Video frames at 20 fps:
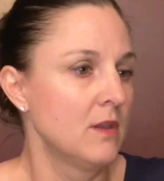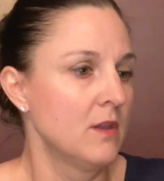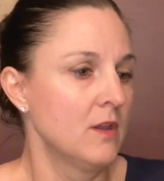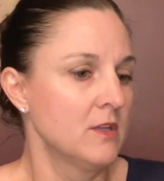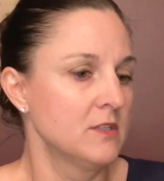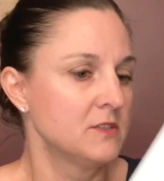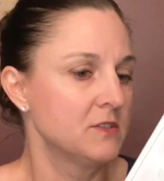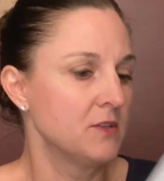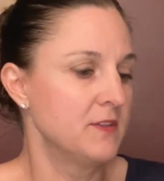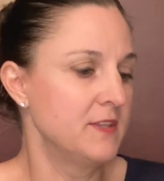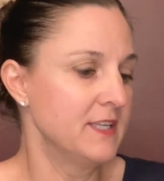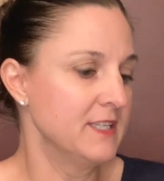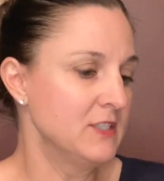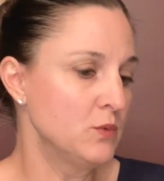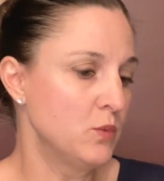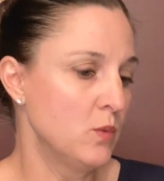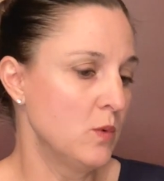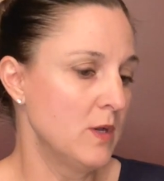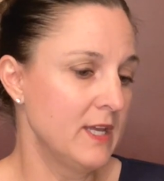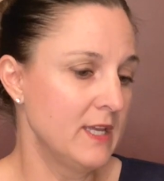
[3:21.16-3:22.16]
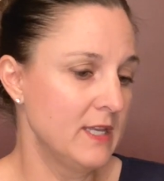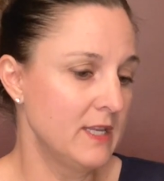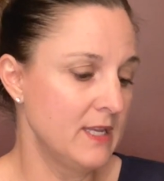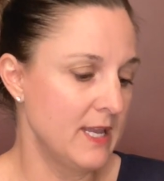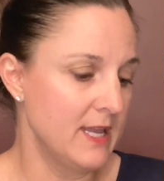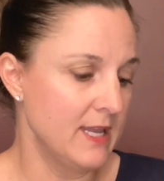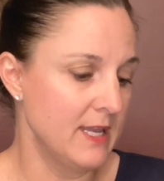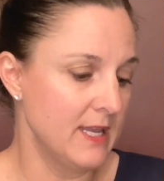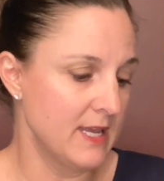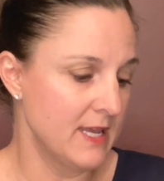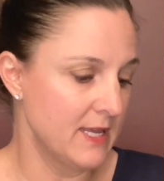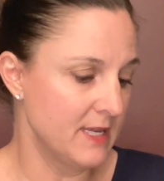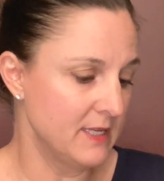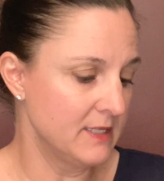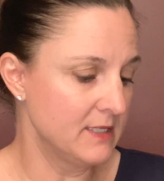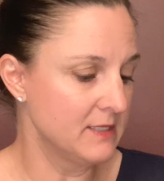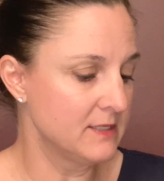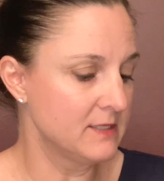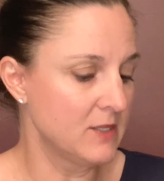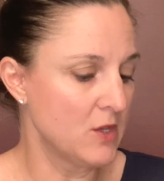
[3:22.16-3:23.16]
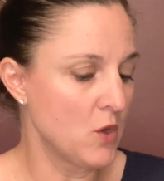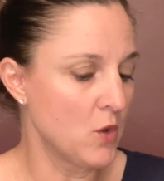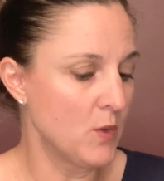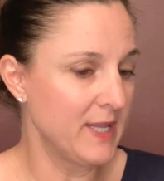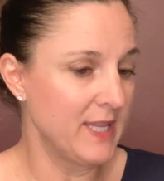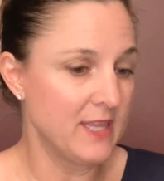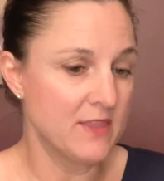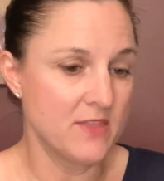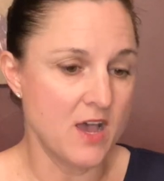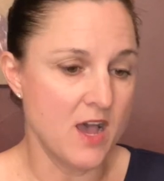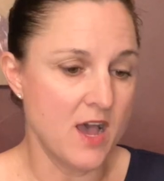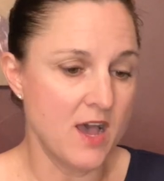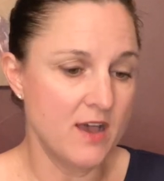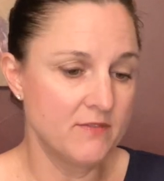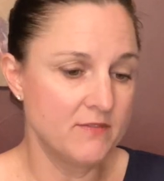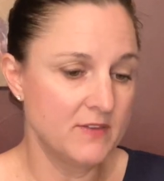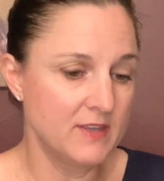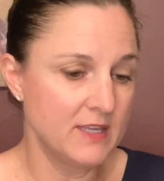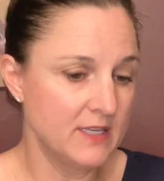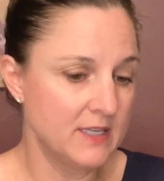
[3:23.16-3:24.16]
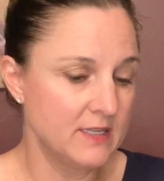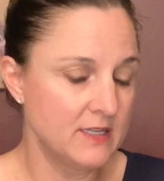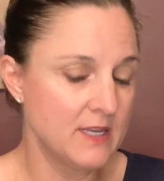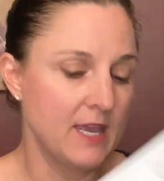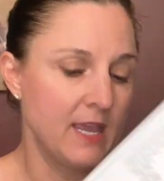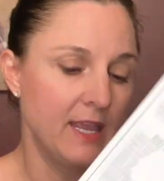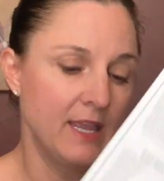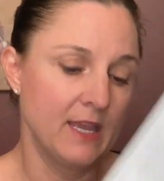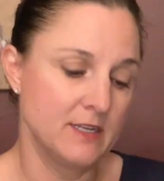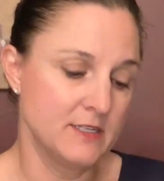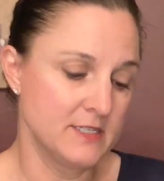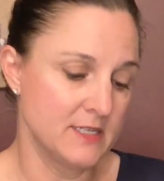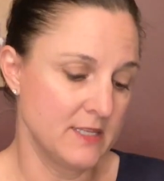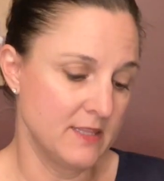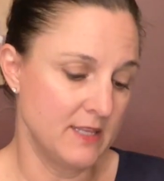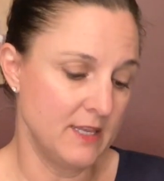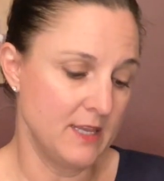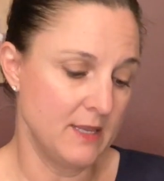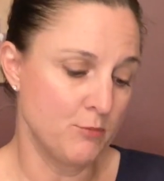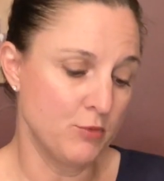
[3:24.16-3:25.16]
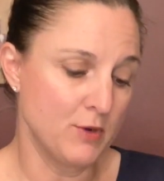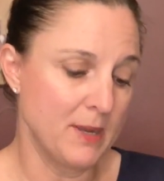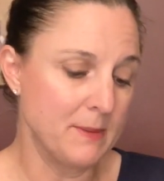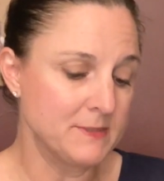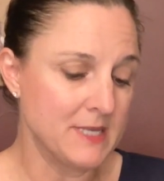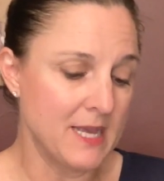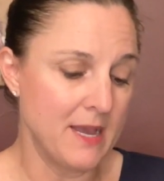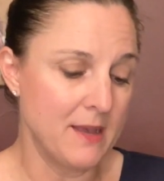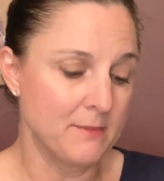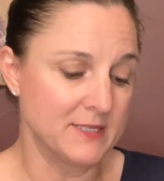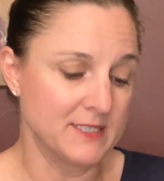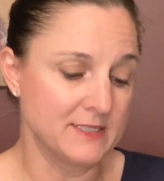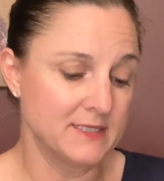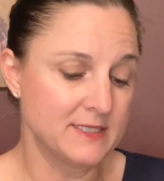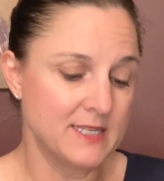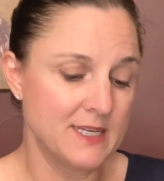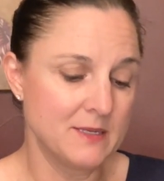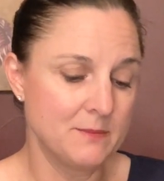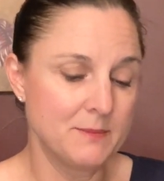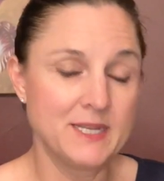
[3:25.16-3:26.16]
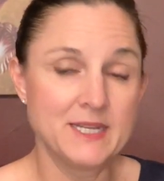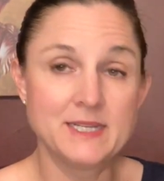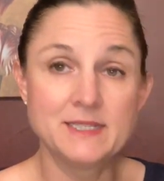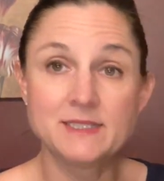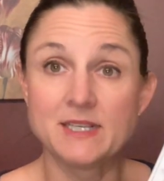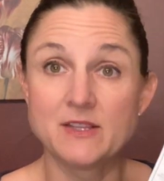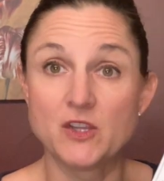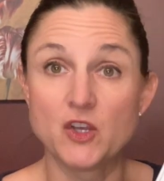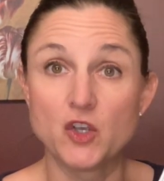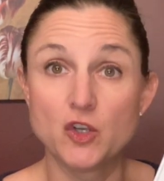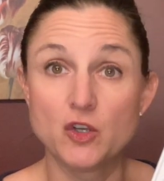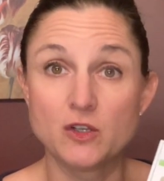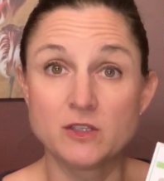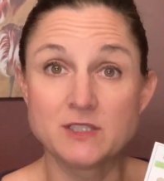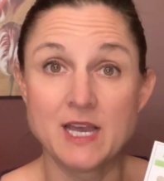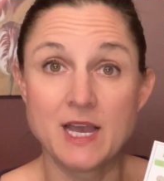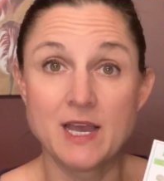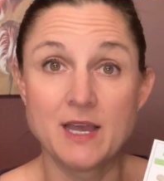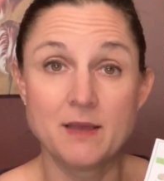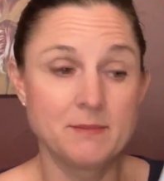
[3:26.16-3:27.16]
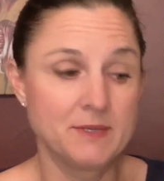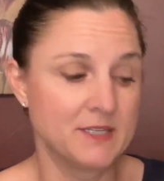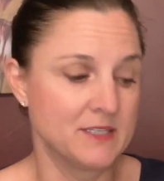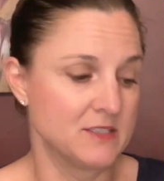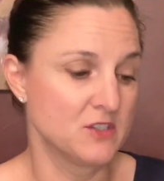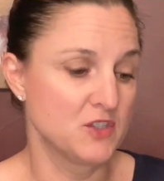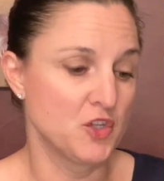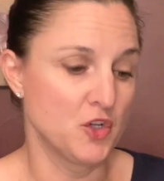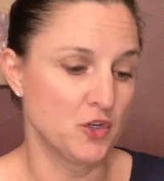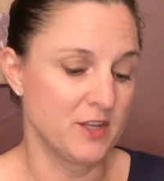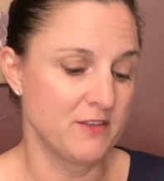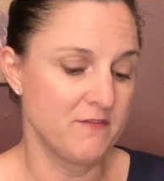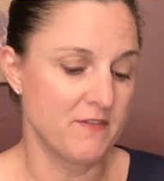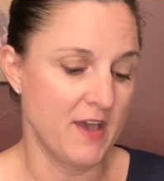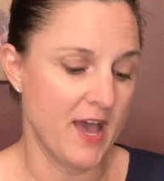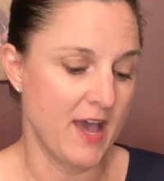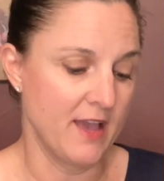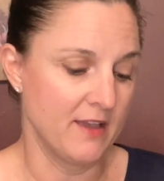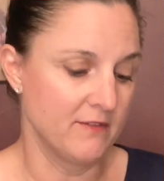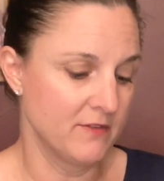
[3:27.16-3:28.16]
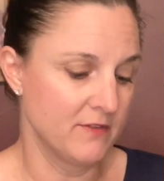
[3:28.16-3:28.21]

So this one is going in the oven, and the prep time is 10 minutes and the cook time is 35.